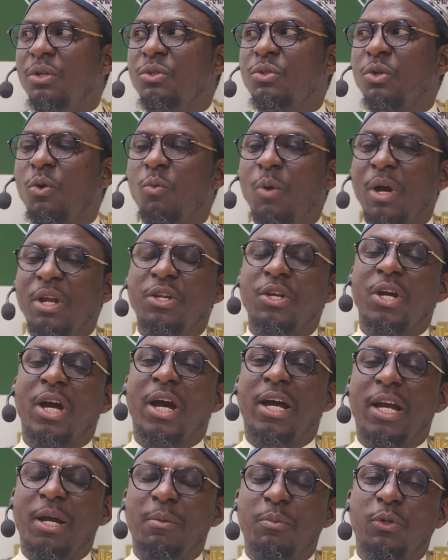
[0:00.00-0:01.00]
So when you
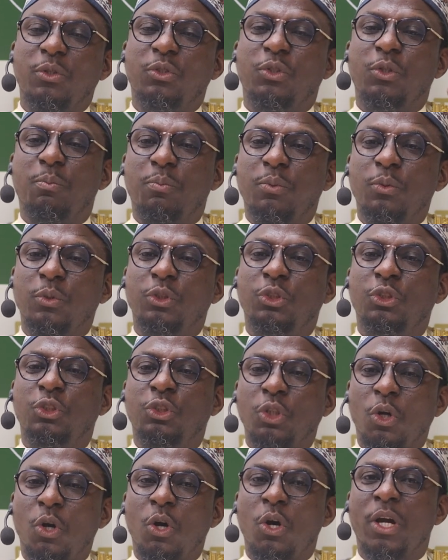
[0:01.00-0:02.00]
are able to put
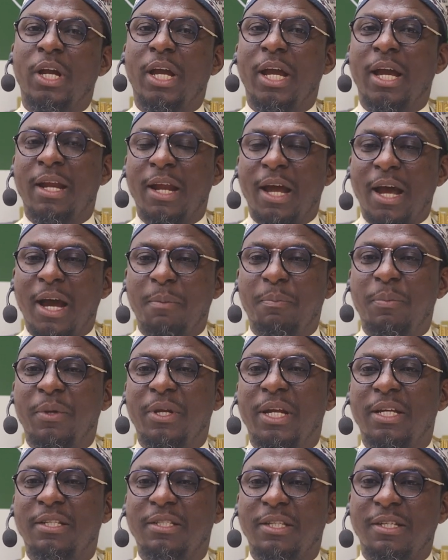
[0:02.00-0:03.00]
joy and
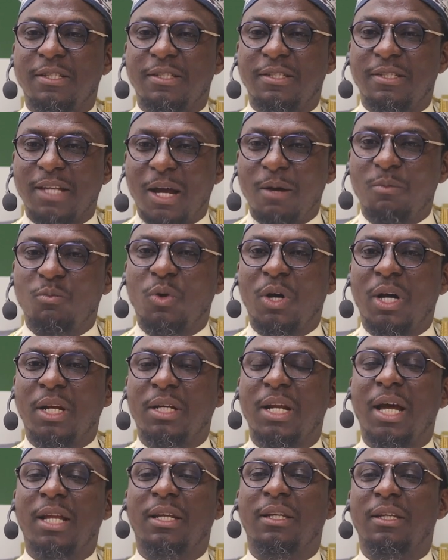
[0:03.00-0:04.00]
happiness in
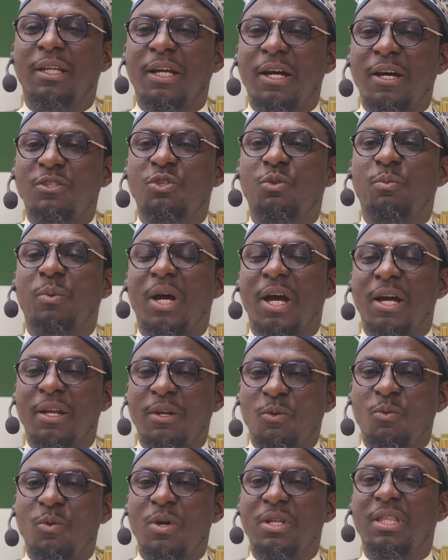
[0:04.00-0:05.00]
someone, Allah
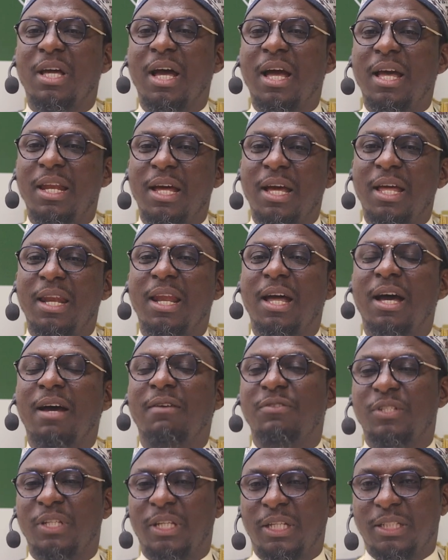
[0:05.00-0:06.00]
subhanahu wa ta'ala
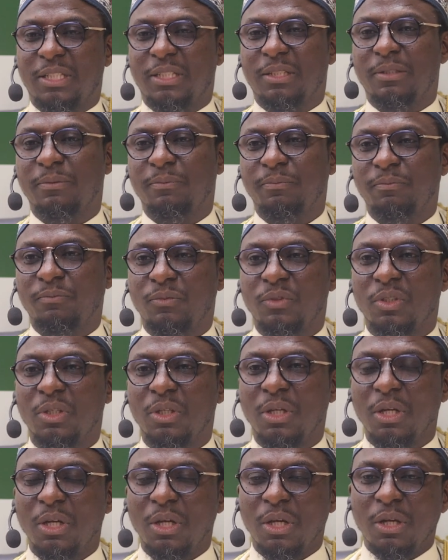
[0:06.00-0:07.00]
loves it.
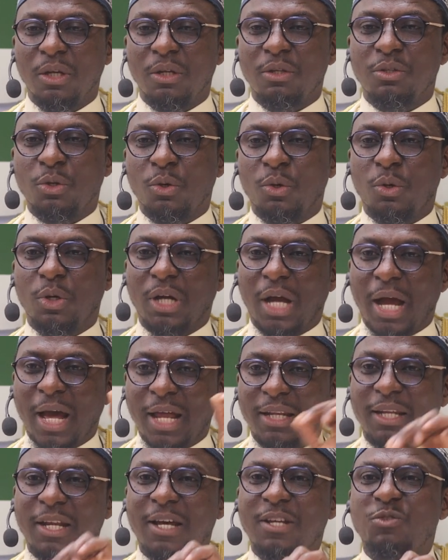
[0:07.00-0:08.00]
So
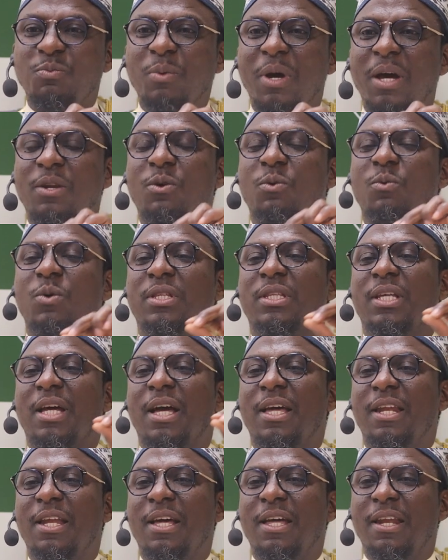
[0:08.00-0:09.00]
Allah subhanahu wa
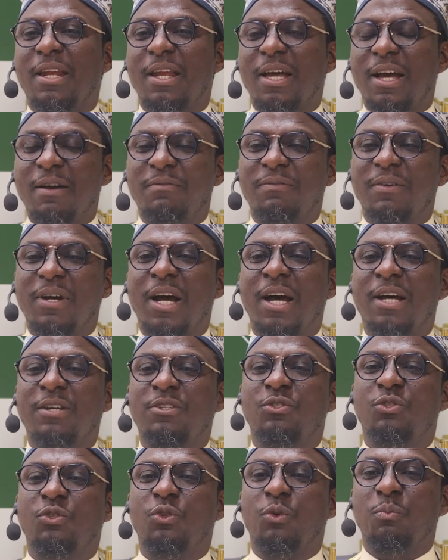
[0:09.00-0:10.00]
ta'ala loves
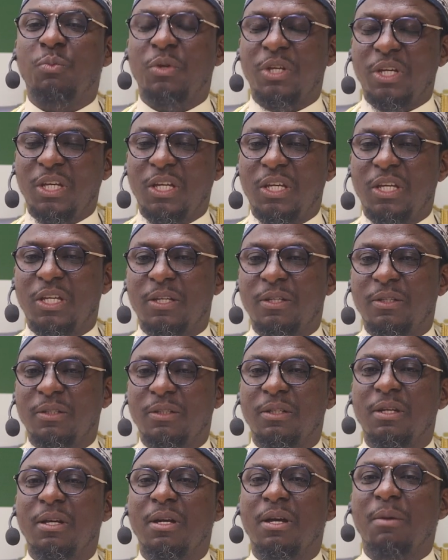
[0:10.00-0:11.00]
us to be
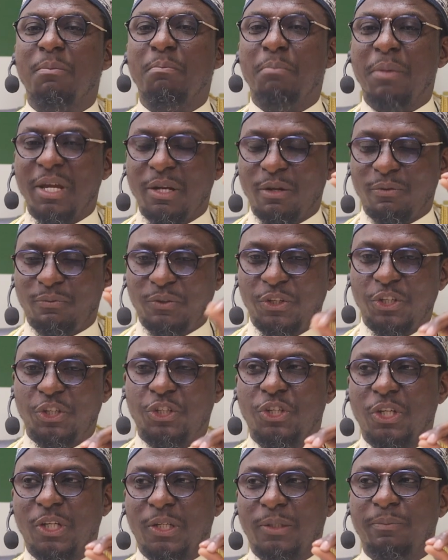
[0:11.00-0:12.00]

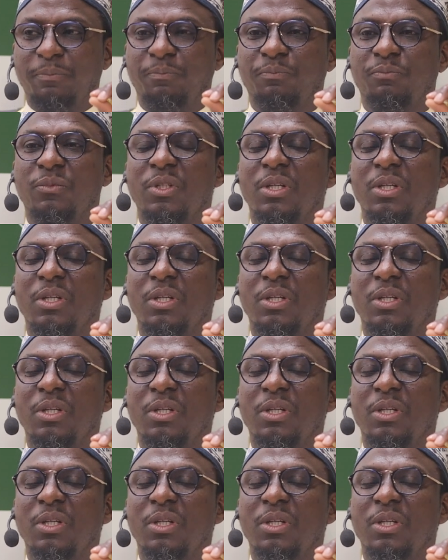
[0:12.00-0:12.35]
beneficial,